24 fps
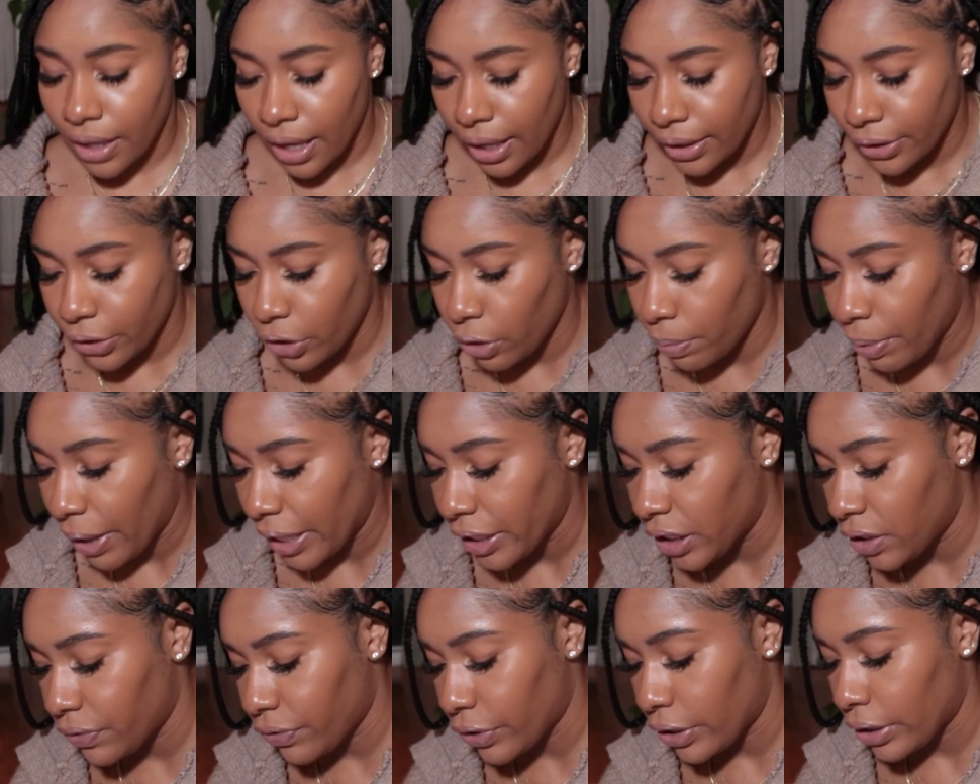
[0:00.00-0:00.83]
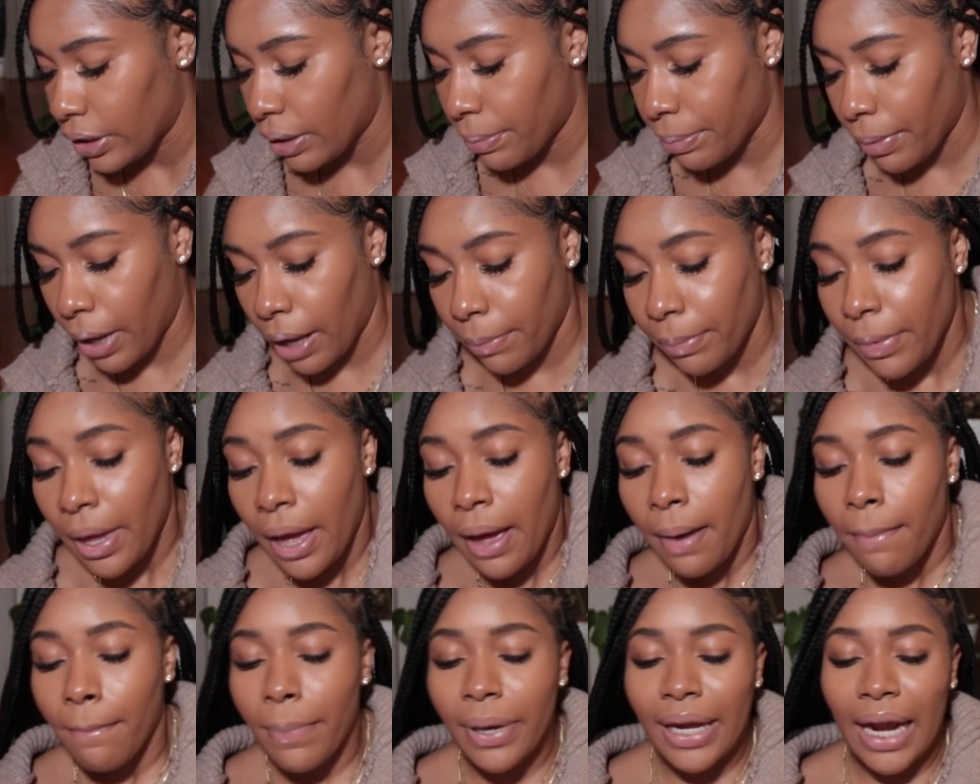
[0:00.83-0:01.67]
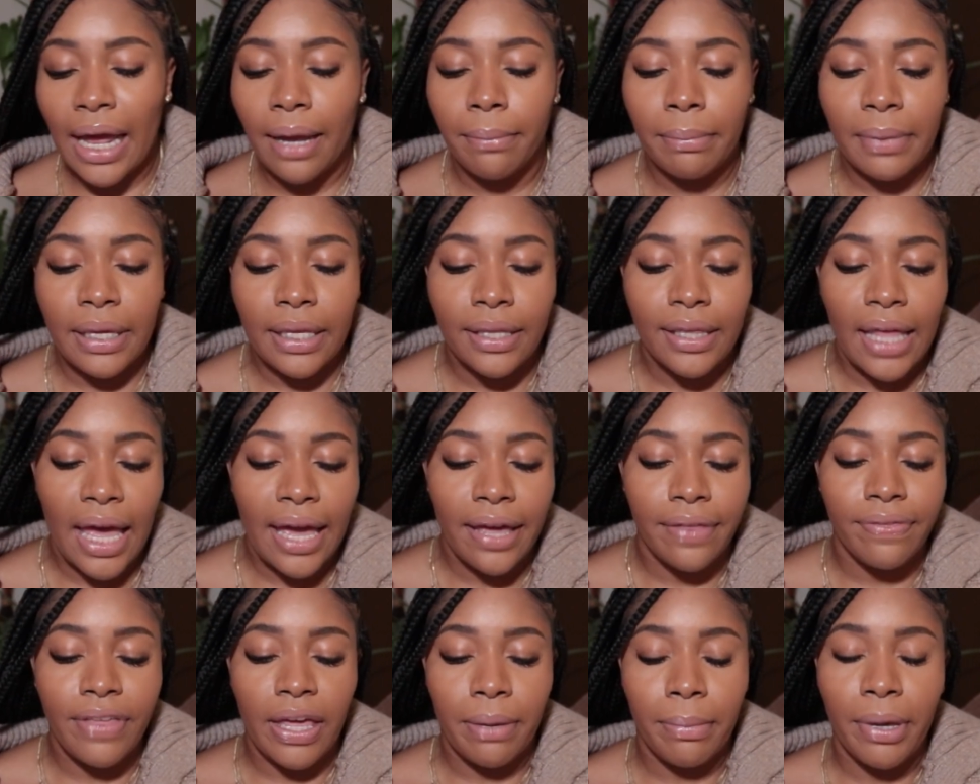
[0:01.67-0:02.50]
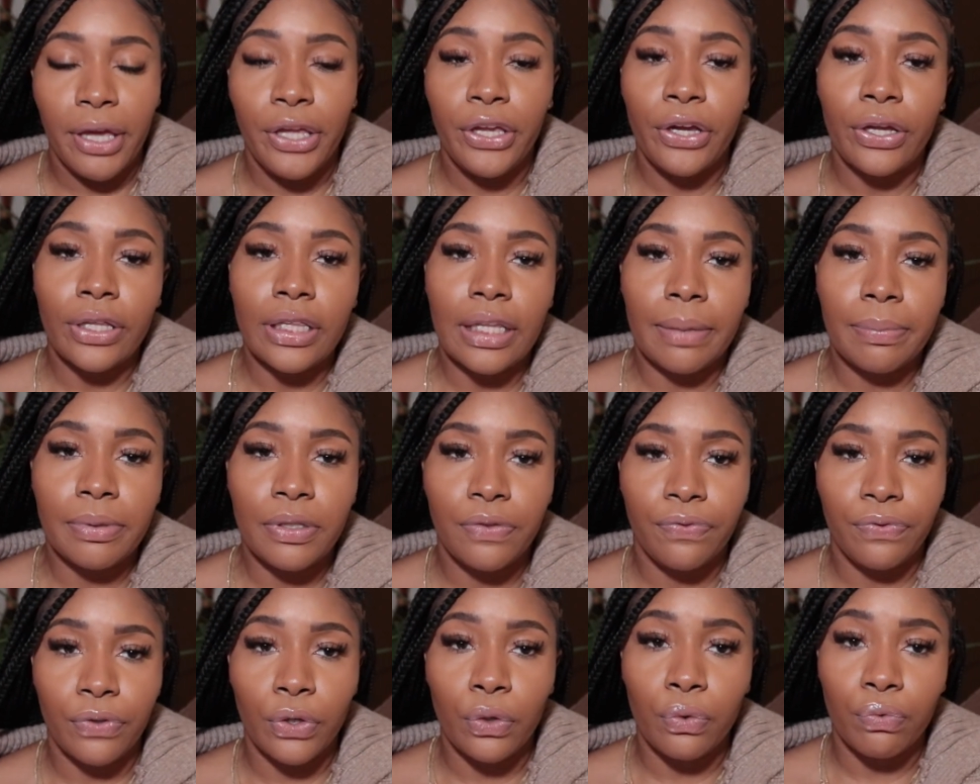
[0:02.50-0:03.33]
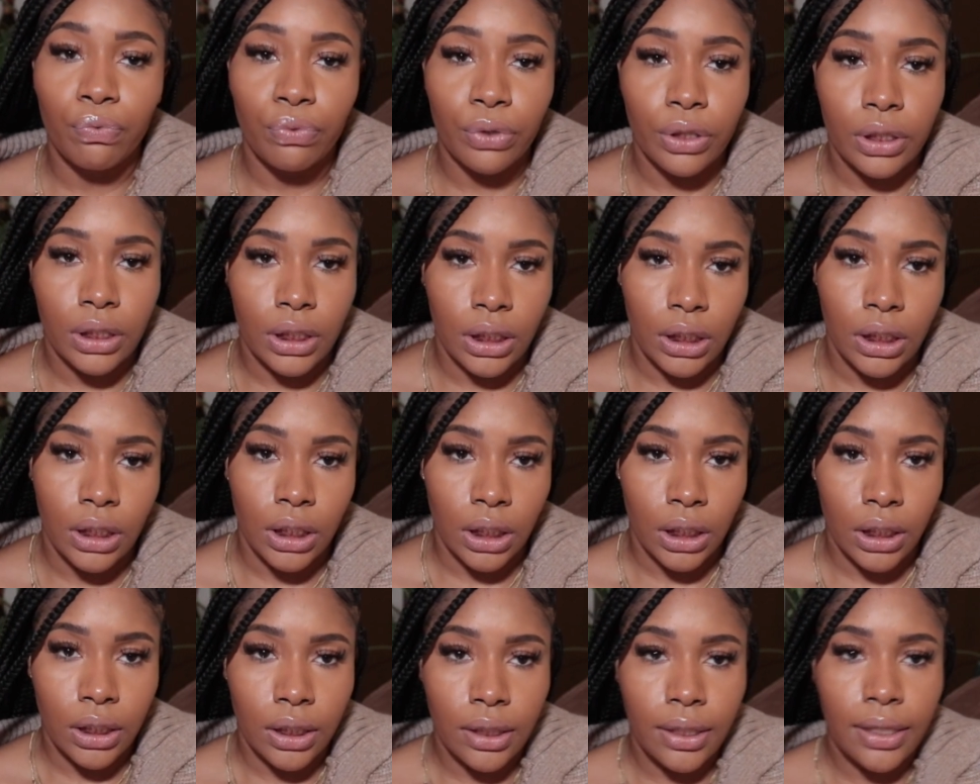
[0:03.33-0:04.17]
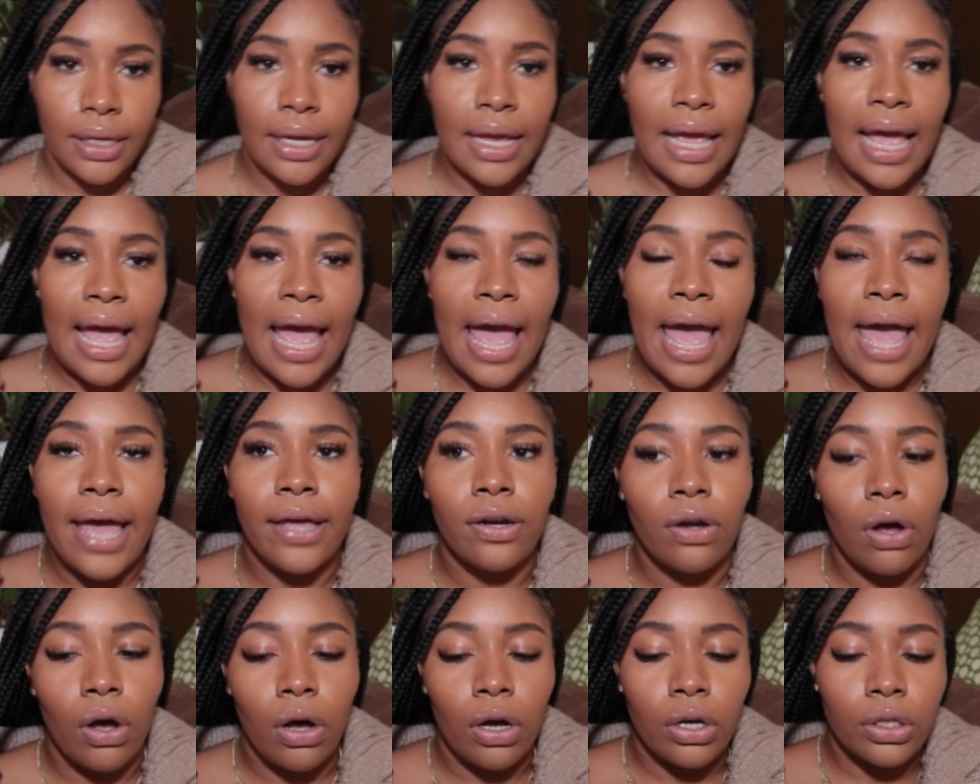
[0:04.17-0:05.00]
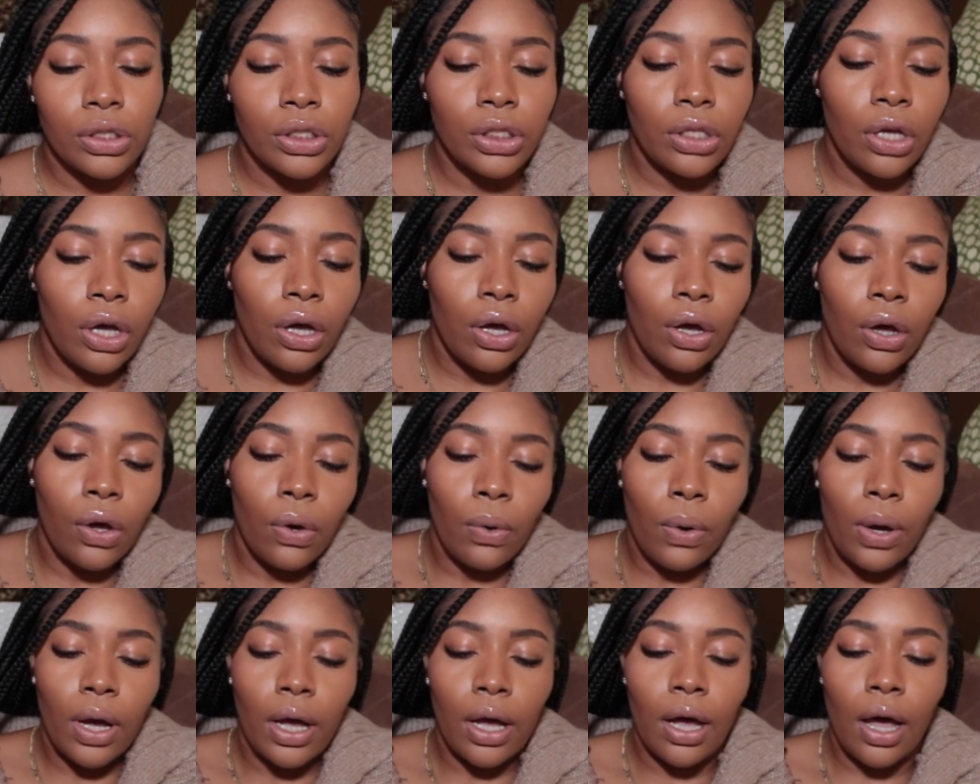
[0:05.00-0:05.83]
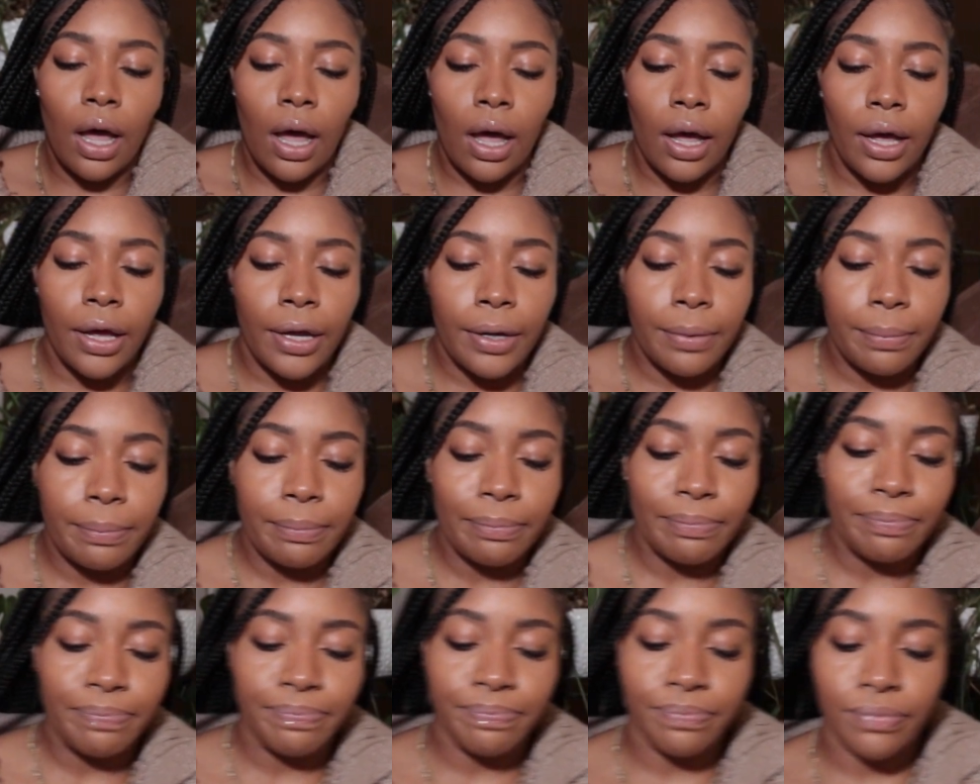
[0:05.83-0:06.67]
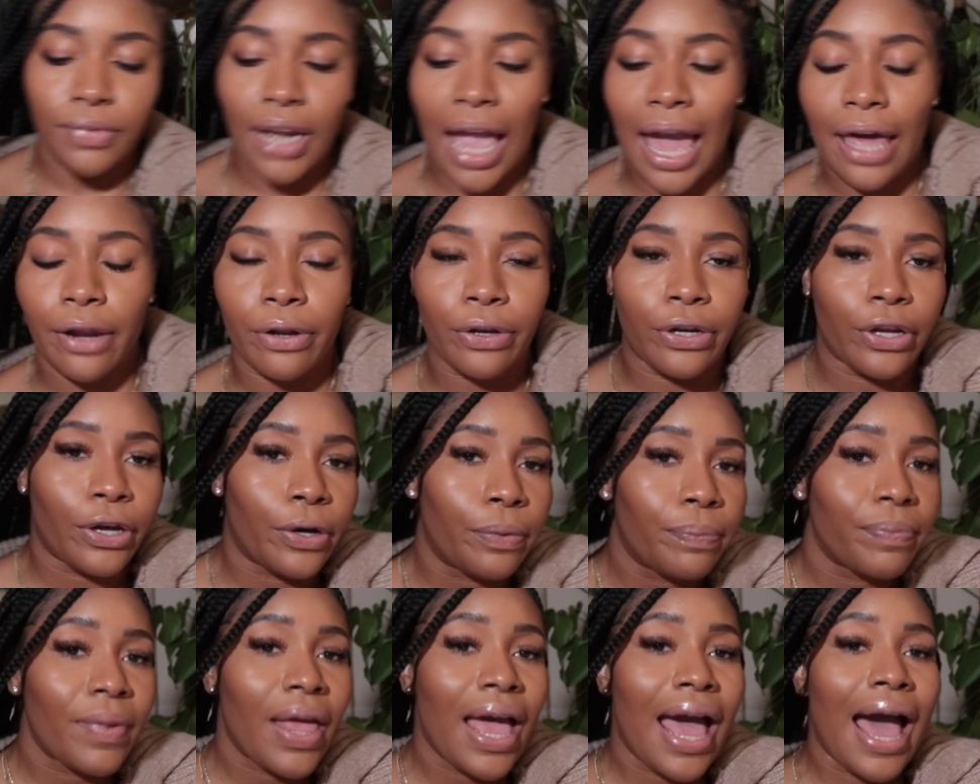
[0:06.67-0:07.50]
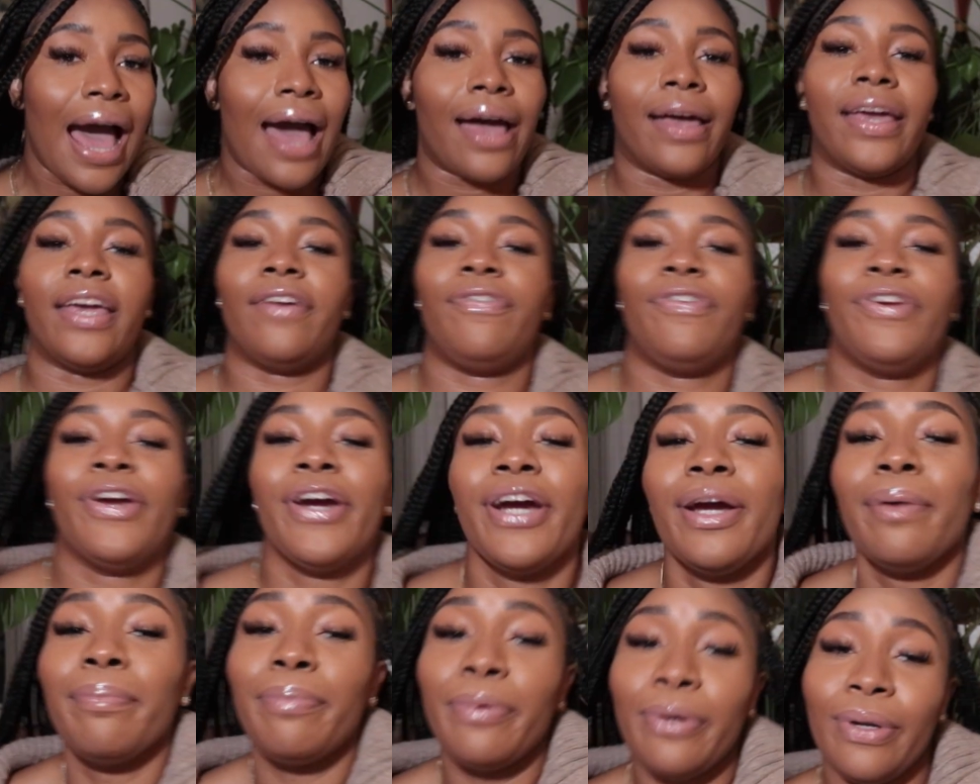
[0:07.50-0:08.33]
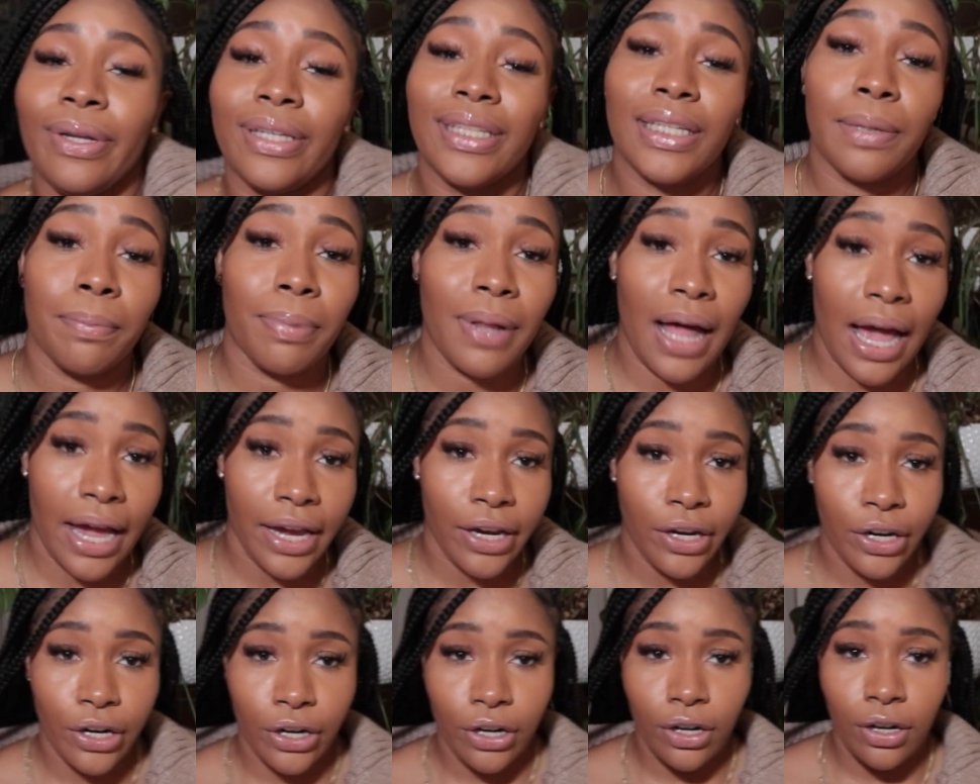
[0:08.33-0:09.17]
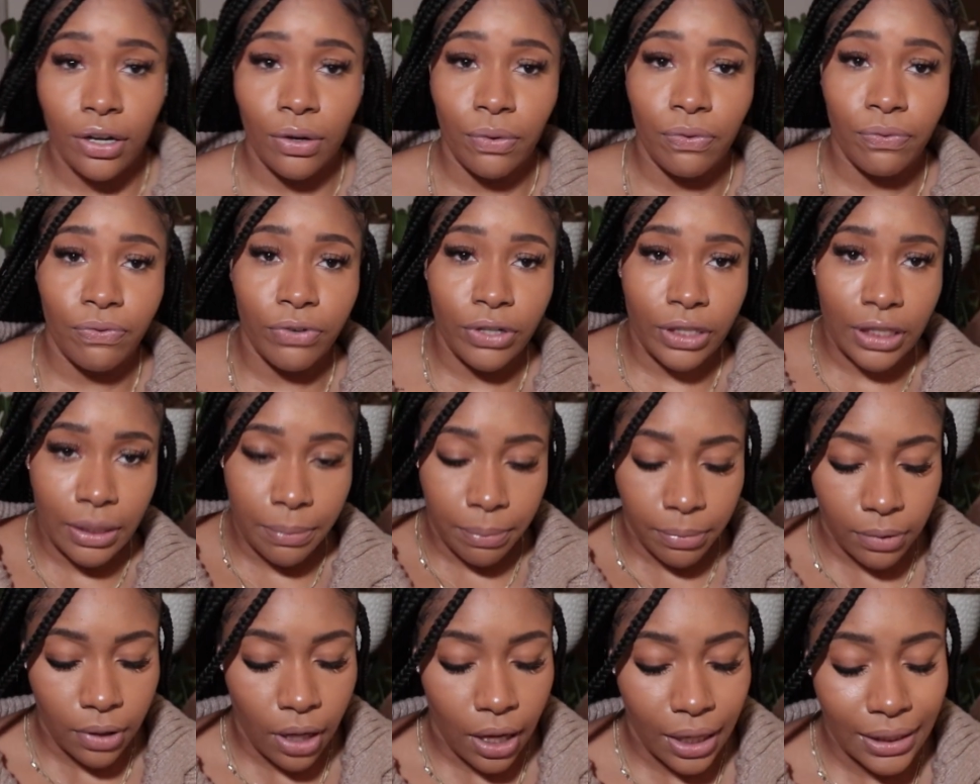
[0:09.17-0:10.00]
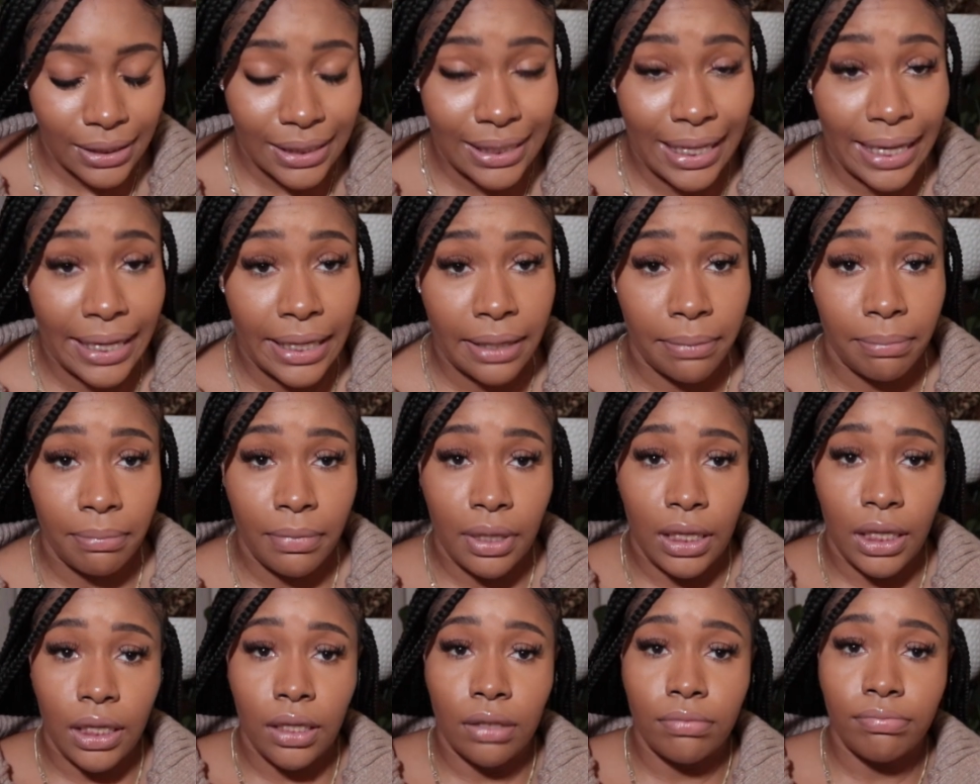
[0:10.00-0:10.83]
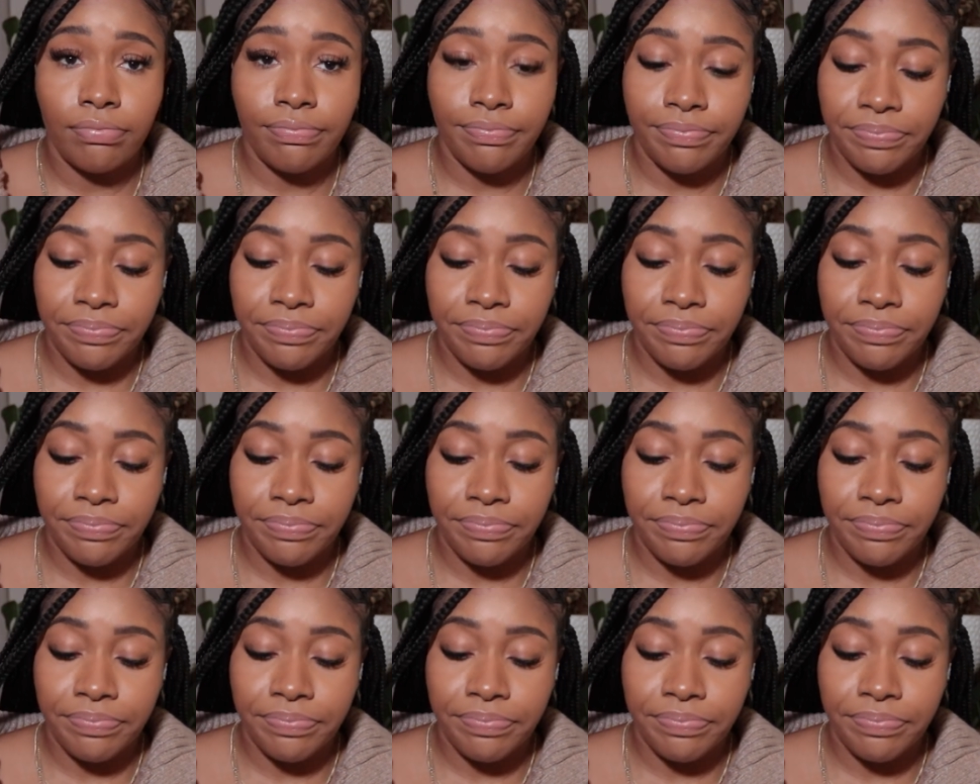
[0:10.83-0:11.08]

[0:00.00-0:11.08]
A little pricey for a lip balm, but I mean, like, they make your lips feel really good. And also I don't know, if you're a beauty supply girl for lip gloss like me,